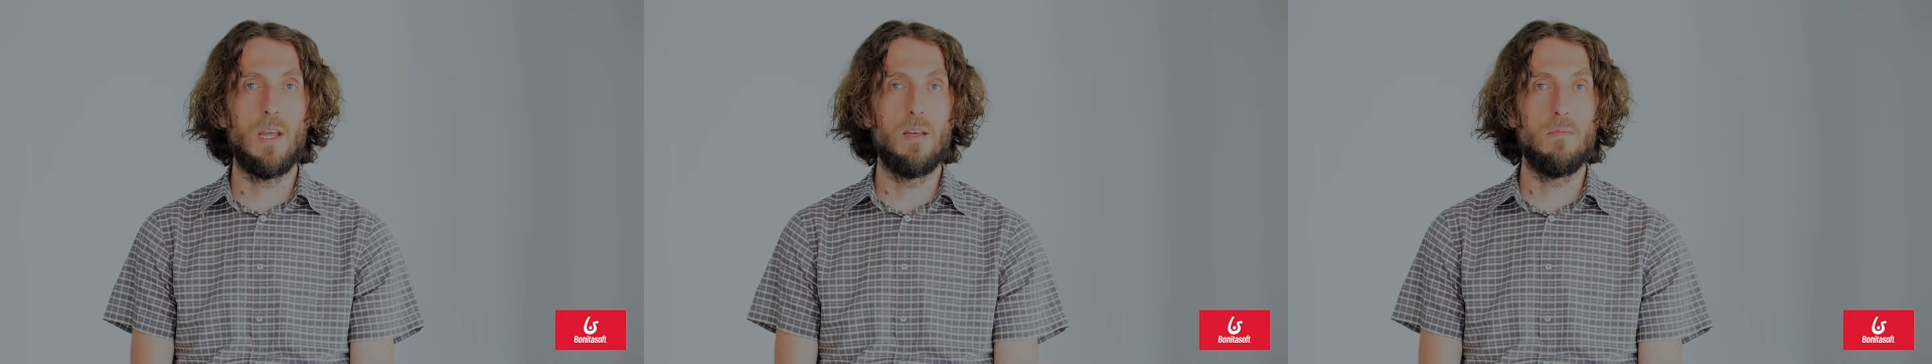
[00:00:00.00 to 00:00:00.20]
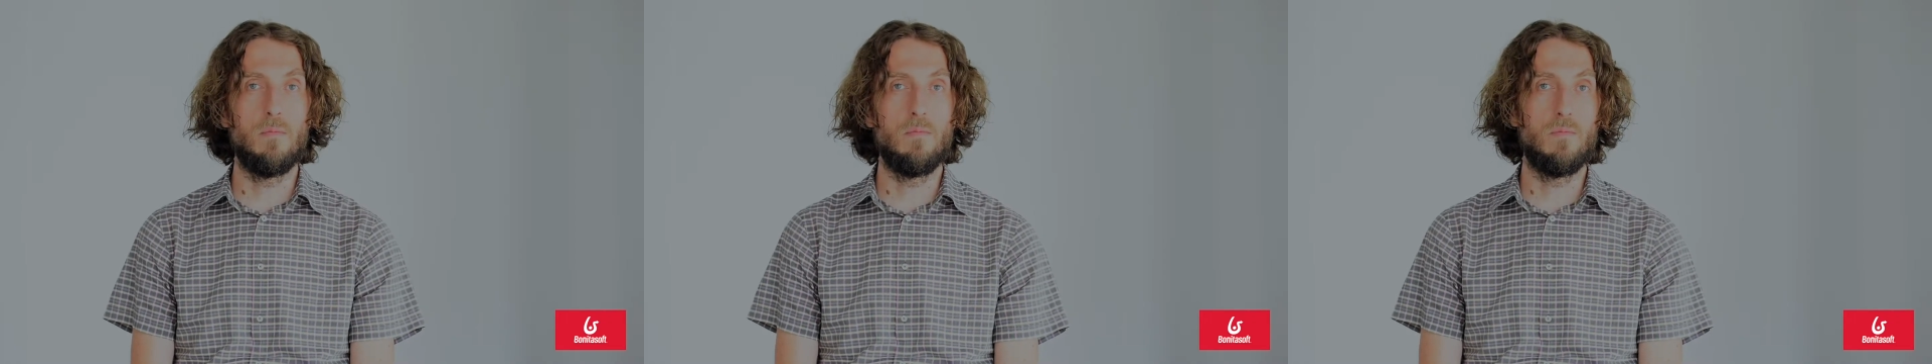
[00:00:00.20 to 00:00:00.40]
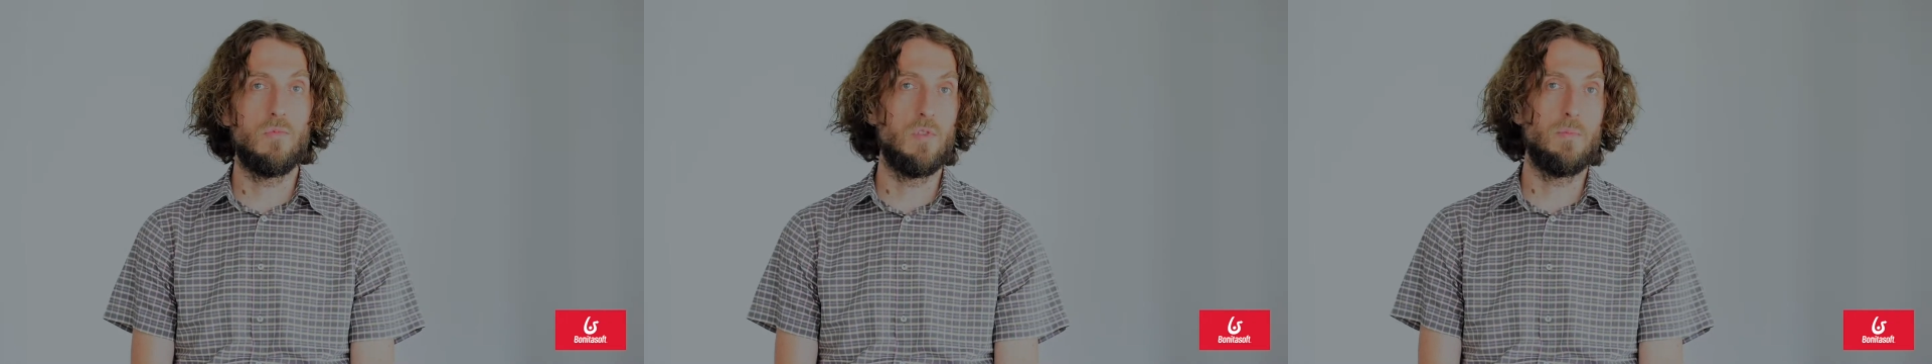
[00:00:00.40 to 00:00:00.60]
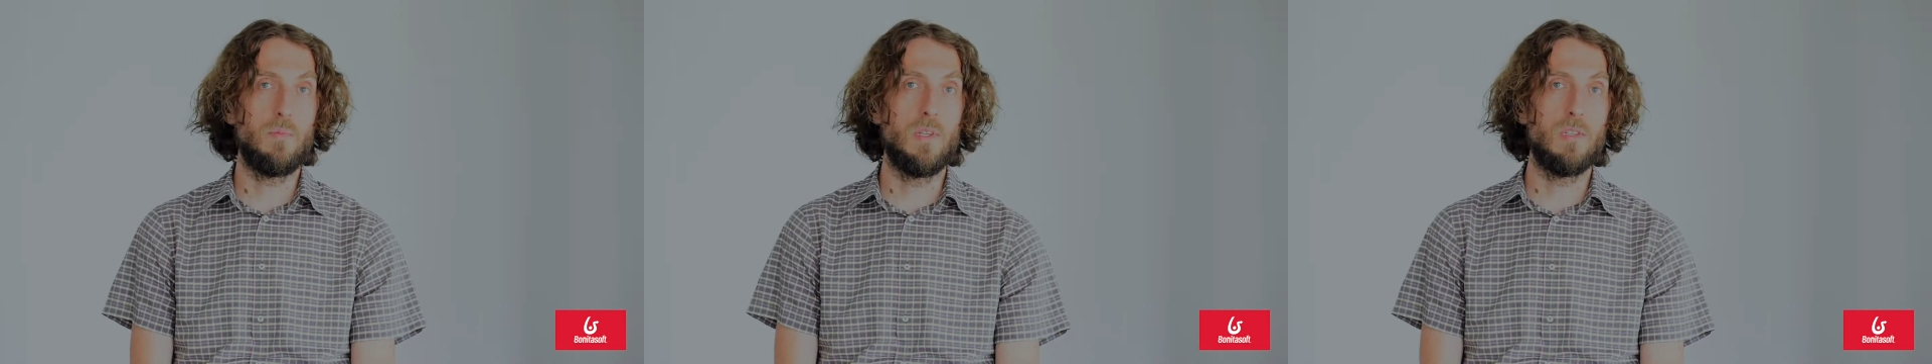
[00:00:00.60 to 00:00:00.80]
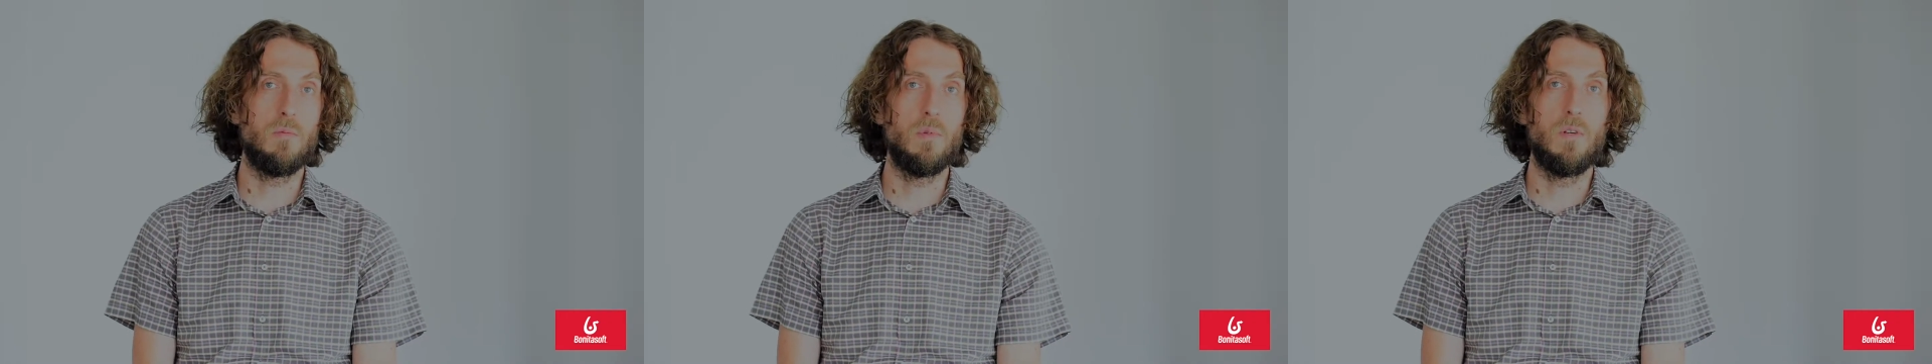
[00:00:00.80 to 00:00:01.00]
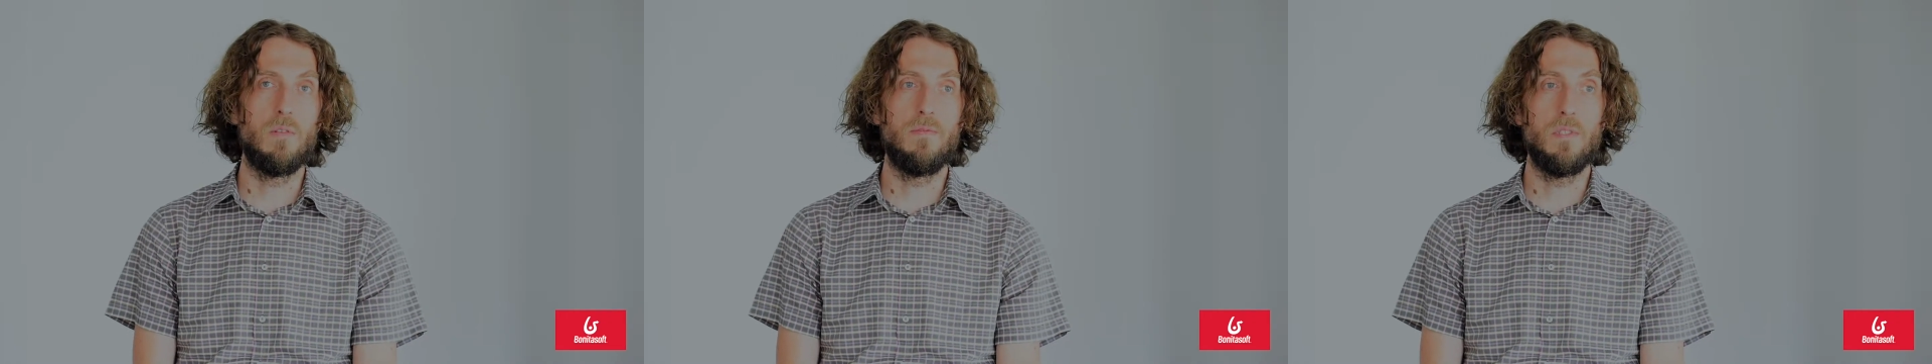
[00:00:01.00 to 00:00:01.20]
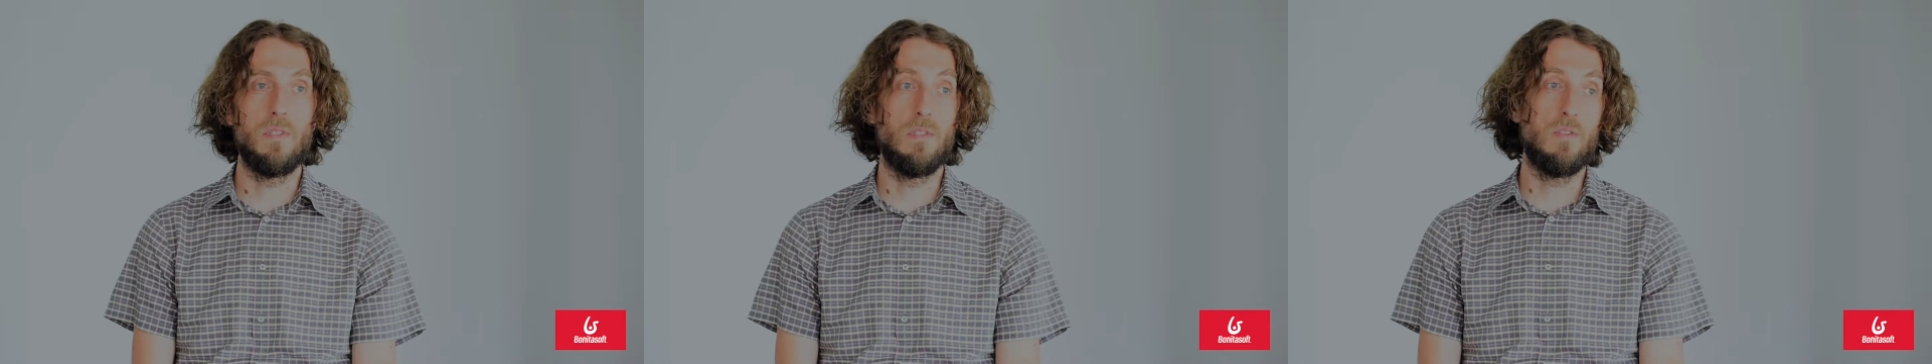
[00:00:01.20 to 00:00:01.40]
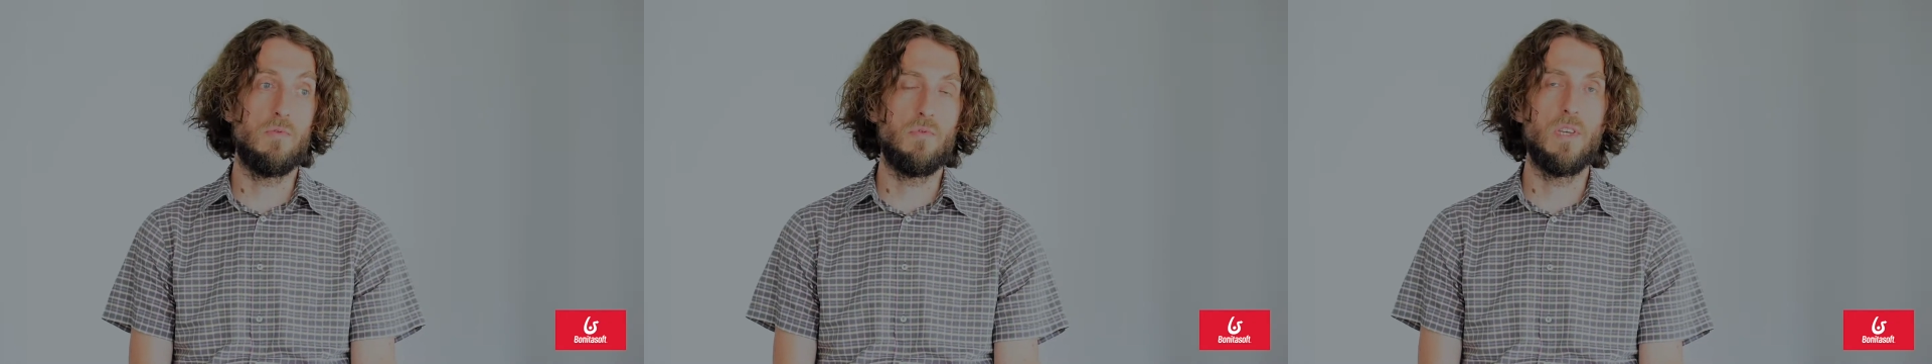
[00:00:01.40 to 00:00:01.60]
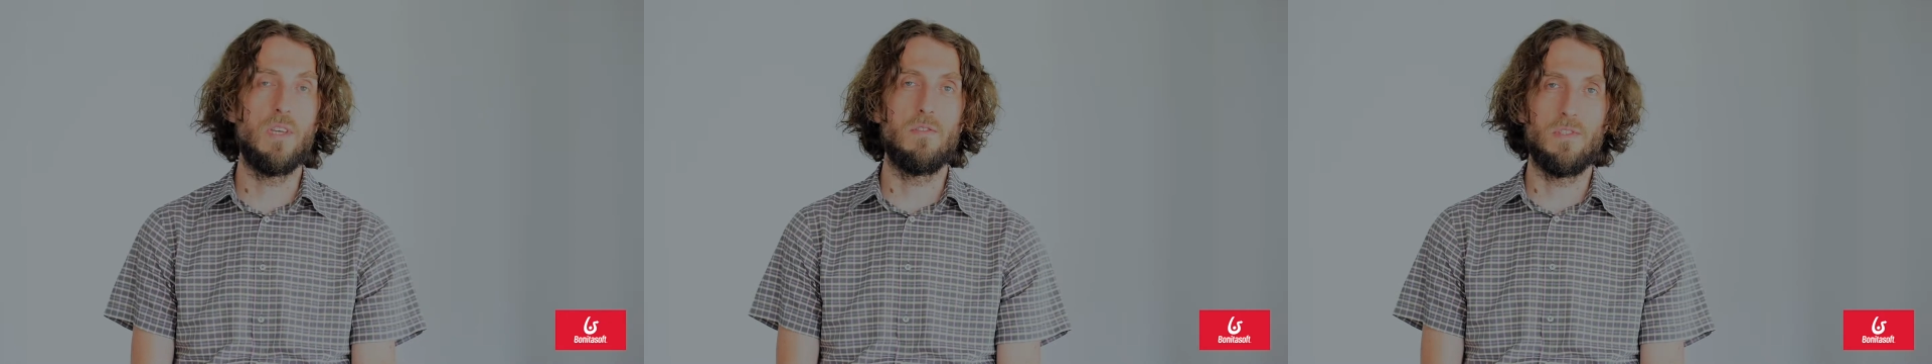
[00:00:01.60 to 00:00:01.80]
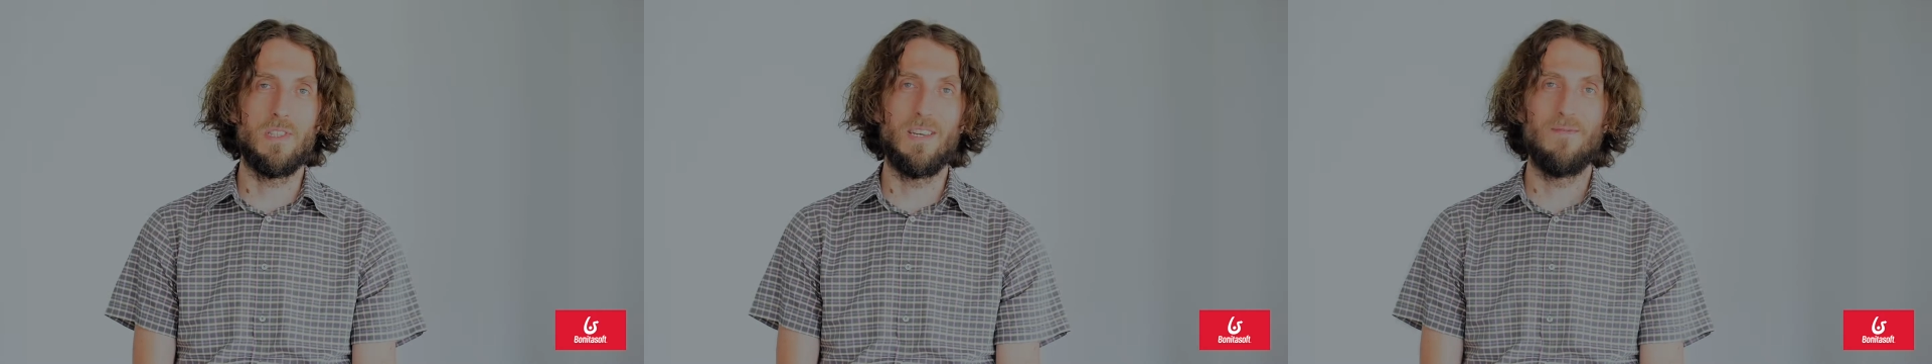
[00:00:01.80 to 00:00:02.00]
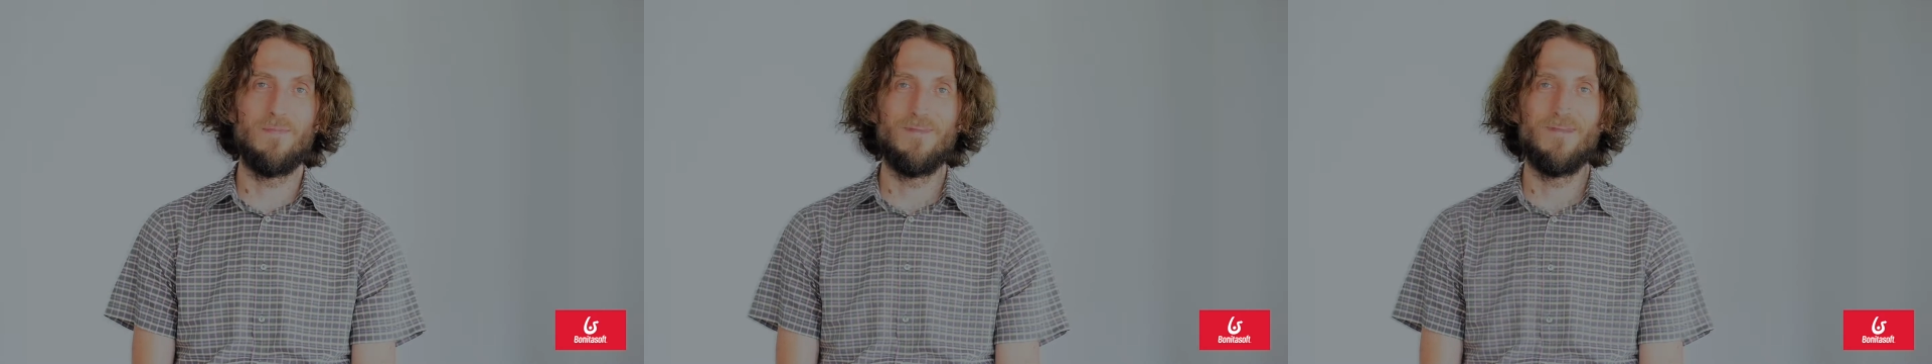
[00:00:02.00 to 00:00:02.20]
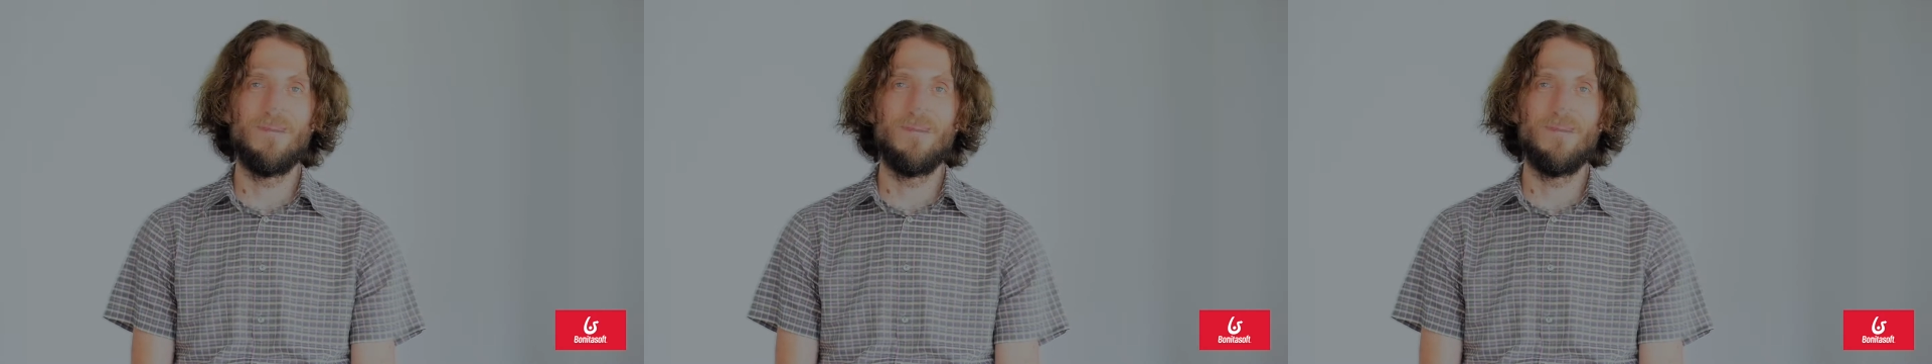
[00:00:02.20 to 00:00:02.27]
I'm responsible of since 3 years now.